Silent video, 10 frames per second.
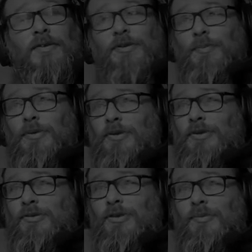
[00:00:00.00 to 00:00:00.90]
Facebook,
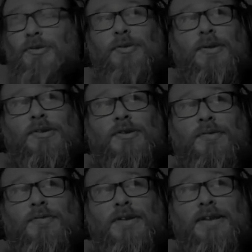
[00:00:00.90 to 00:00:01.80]
YouTube, and Twitch,
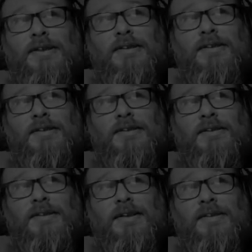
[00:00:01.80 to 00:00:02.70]
hopefully
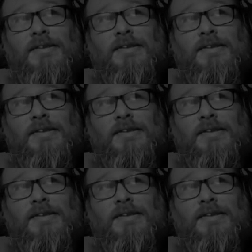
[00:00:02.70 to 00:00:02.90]
you get